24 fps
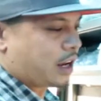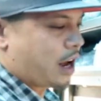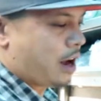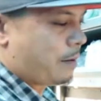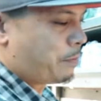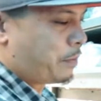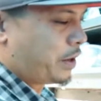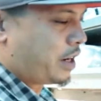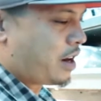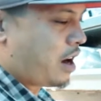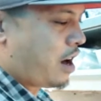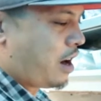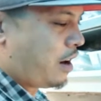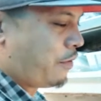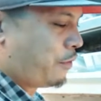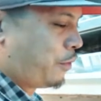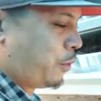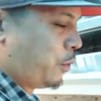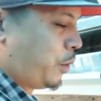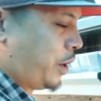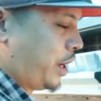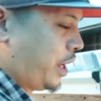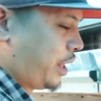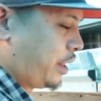top it off
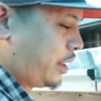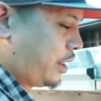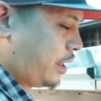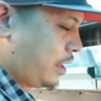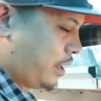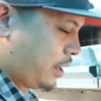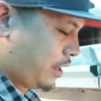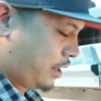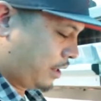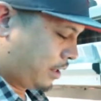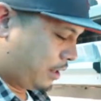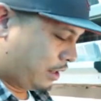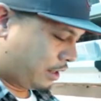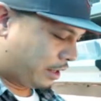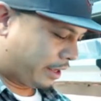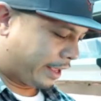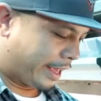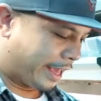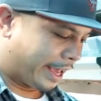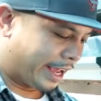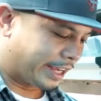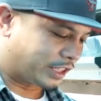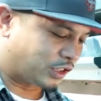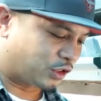with
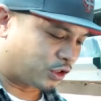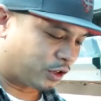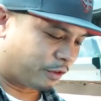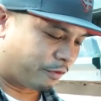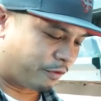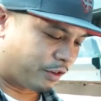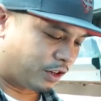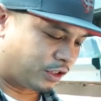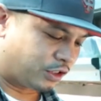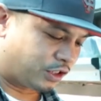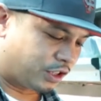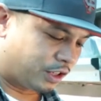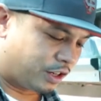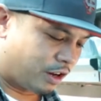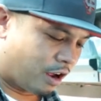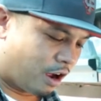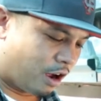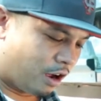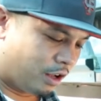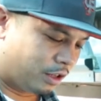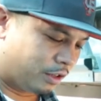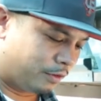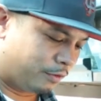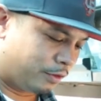extra virgin
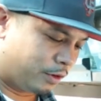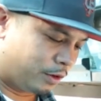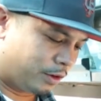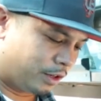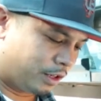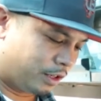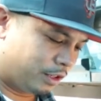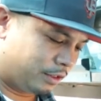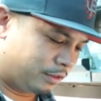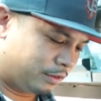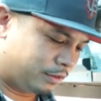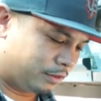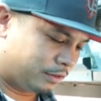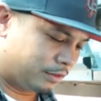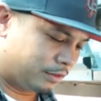olive oil